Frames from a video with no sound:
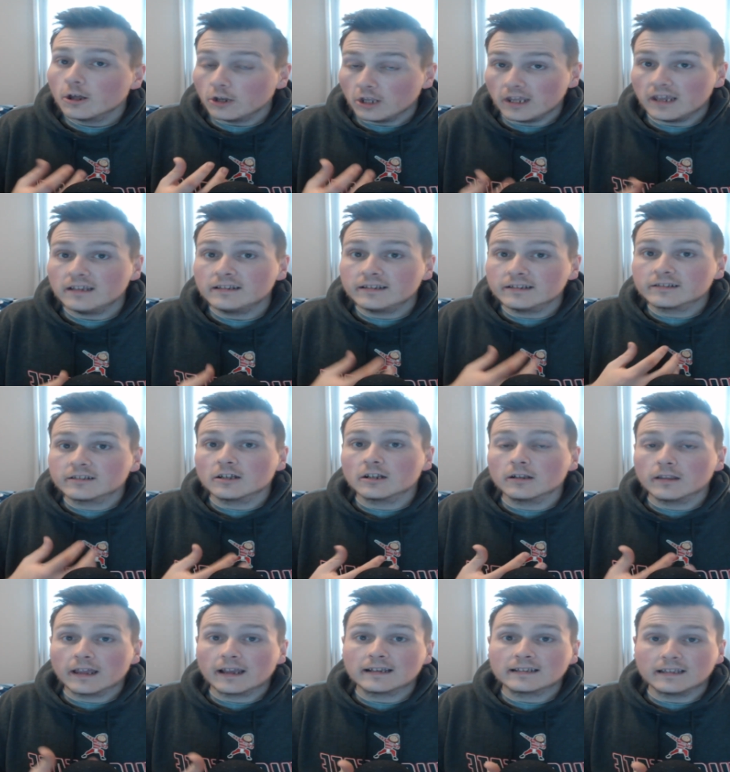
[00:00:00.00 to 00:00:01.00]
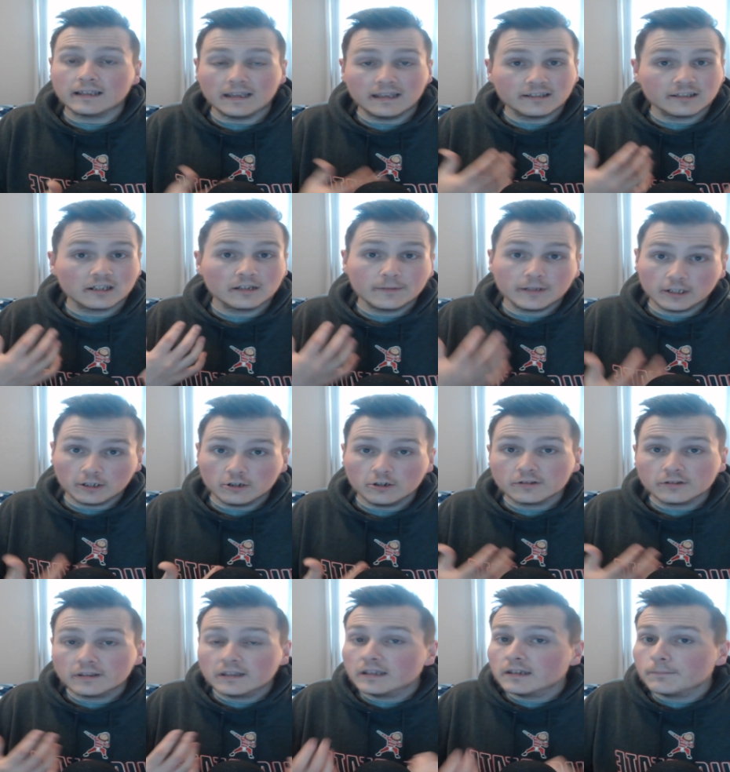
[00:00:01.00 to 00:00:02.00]
Is this gonna, like I said, is it gonna be a
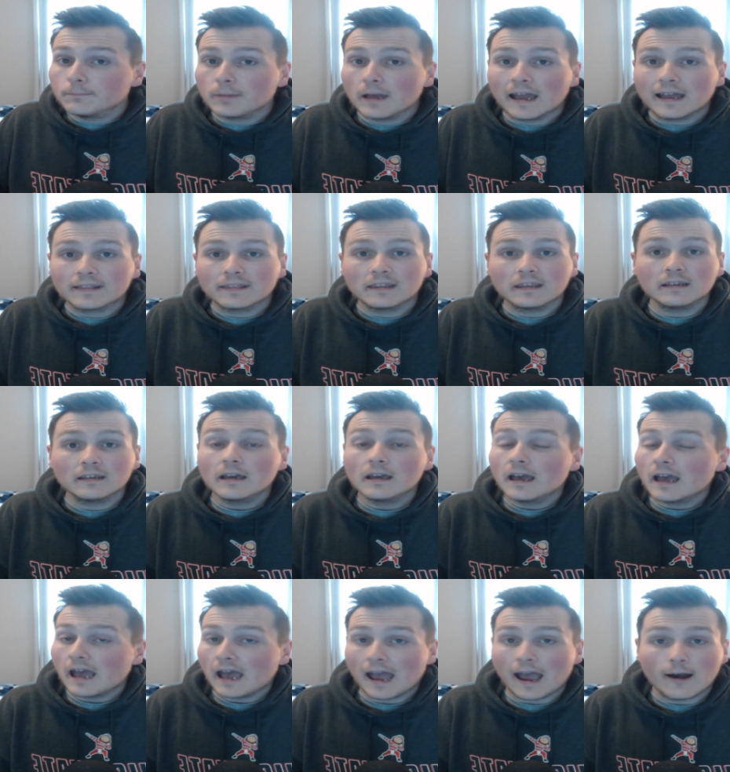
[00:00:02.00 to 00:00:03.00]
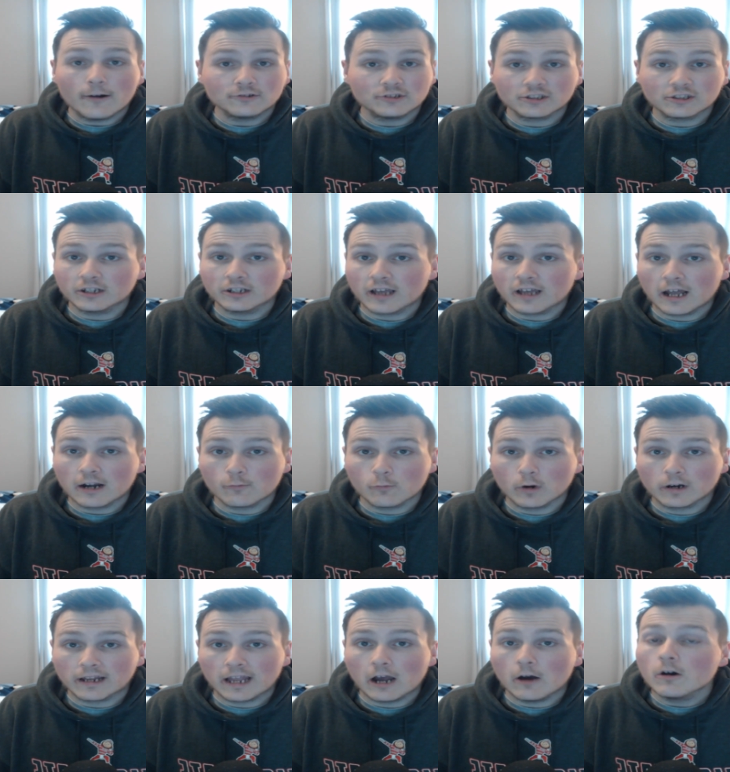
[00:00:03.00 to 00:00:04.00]
good thing, bad thing? How is this gonna kind of
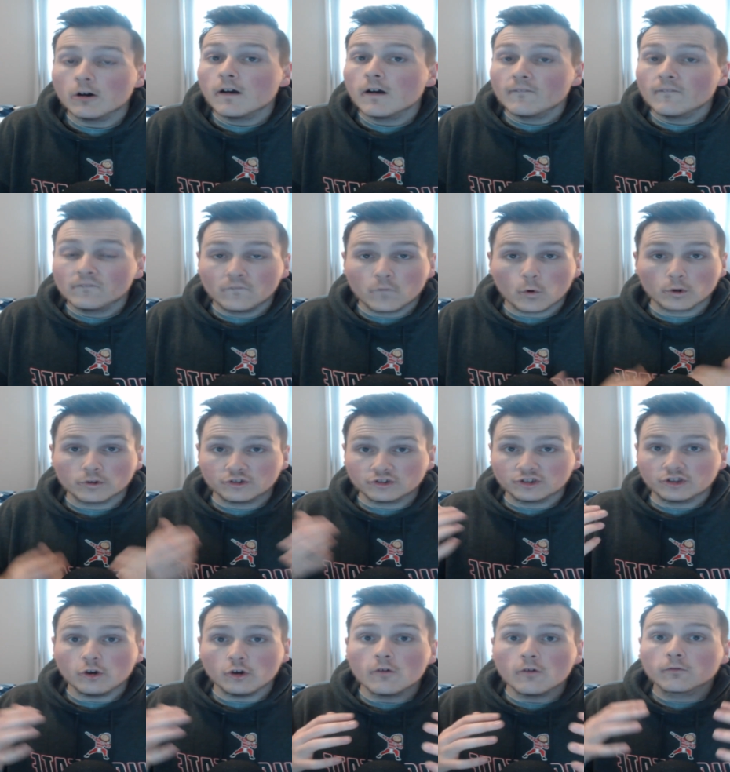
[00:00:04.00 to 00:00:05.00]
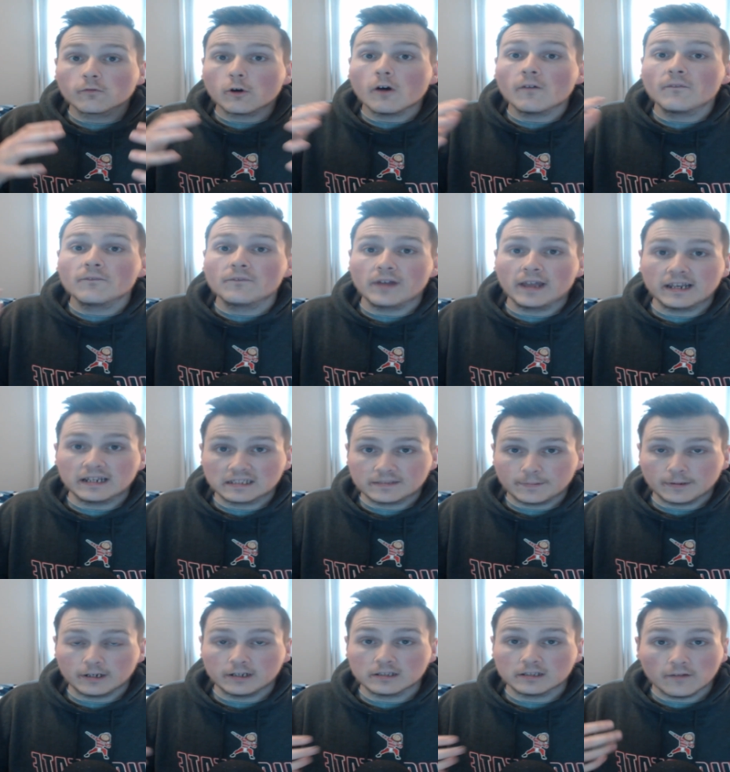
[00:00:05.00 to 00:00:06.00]
work out for just the overall fan
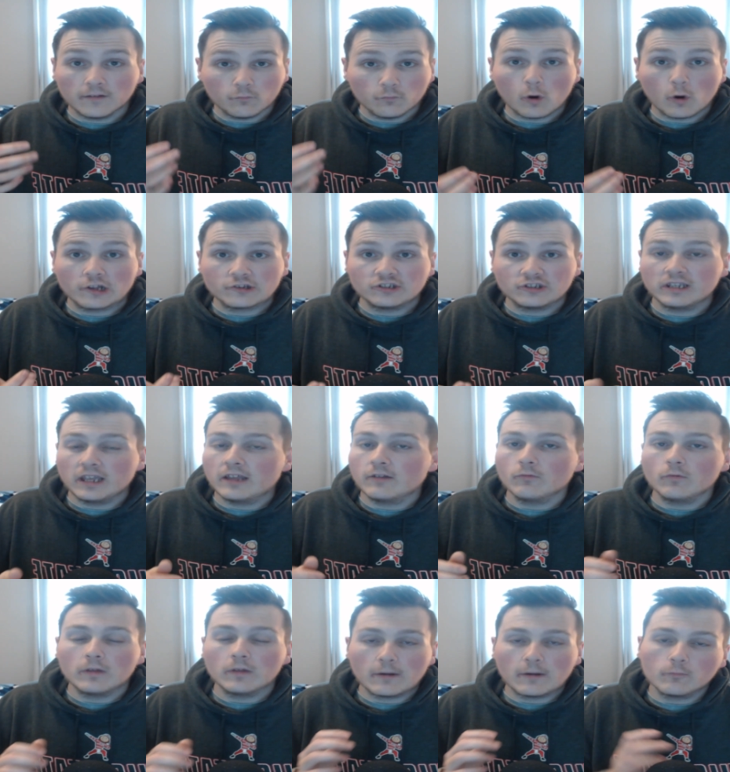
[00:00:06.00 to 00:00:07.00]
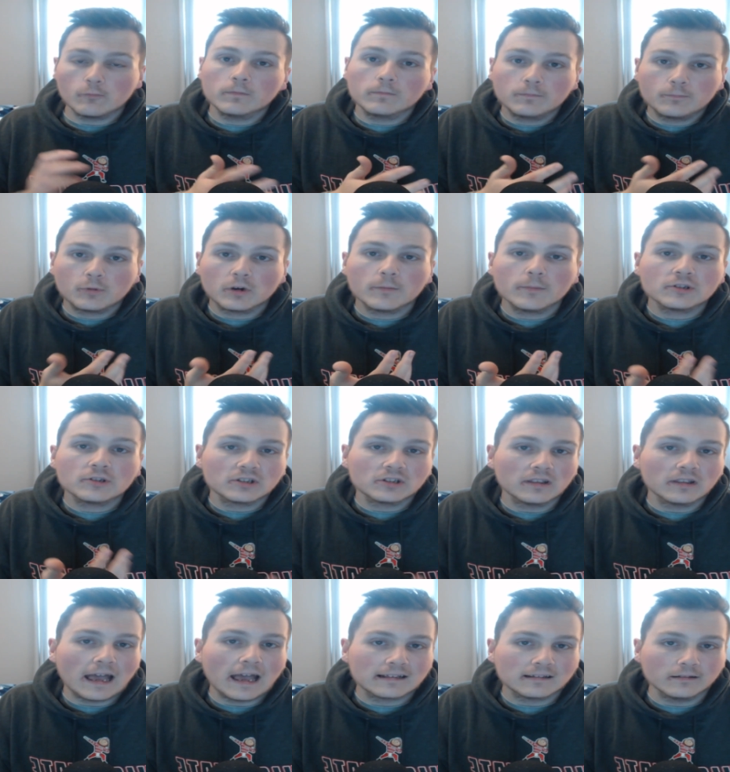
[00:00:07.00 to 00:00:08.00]
experience of watching? And pretty much,
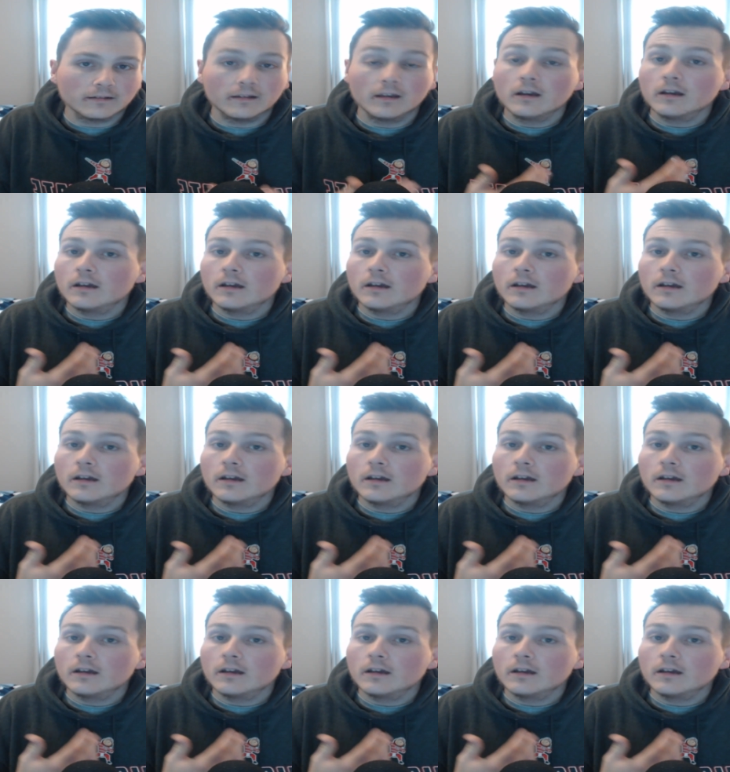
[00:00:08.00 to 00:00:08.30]
lastly,